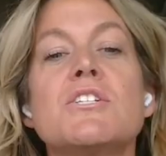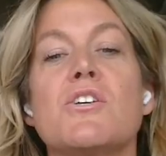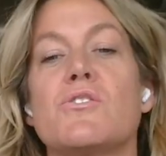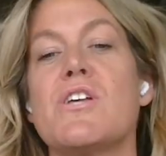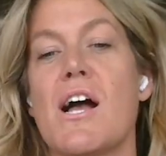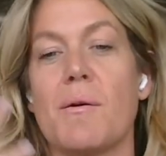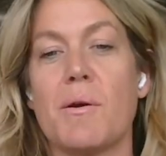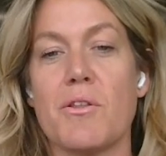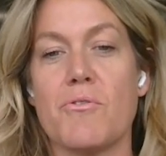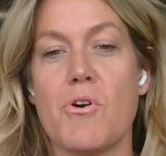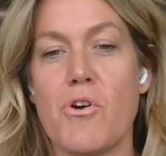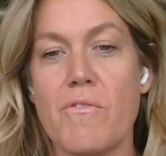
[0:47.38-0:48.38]
So Doug, I'm going to
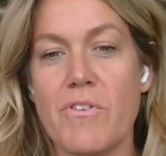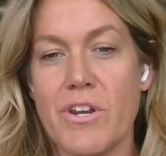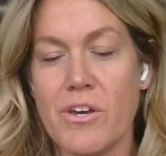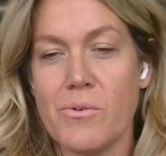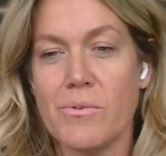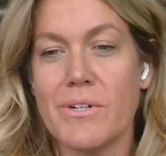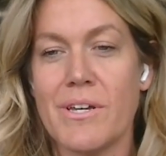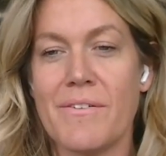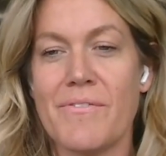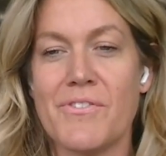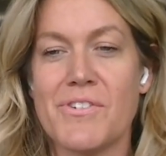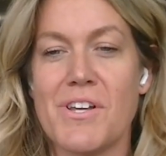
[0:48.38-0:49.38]
throw it over to you.
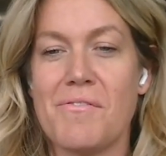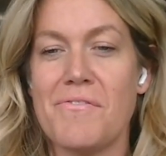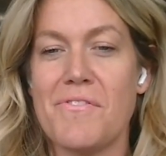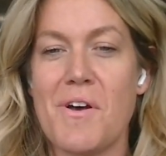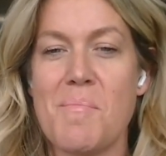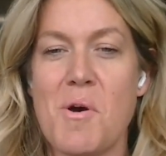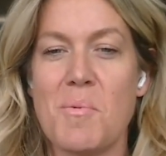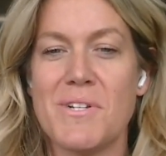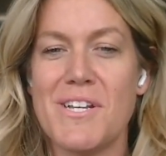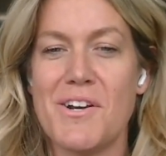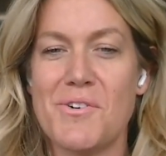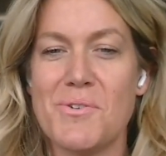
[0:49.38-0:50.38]
Give yourself a moment
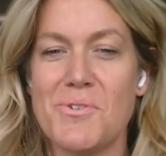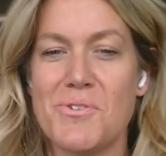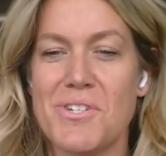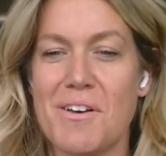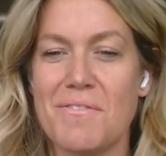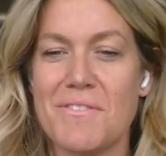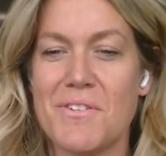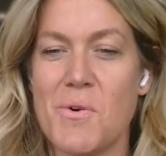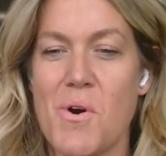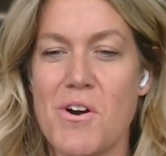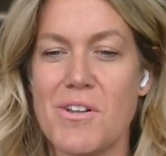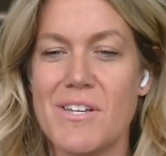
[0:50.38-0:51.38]
to introduce yourself to
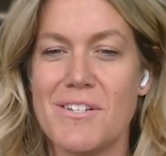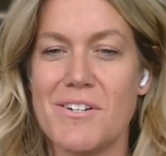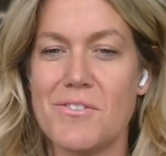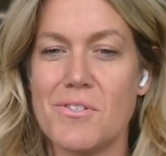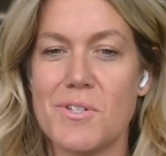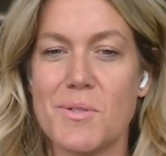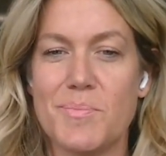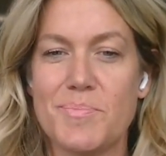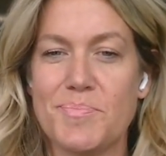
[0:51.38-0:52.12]
our listeners.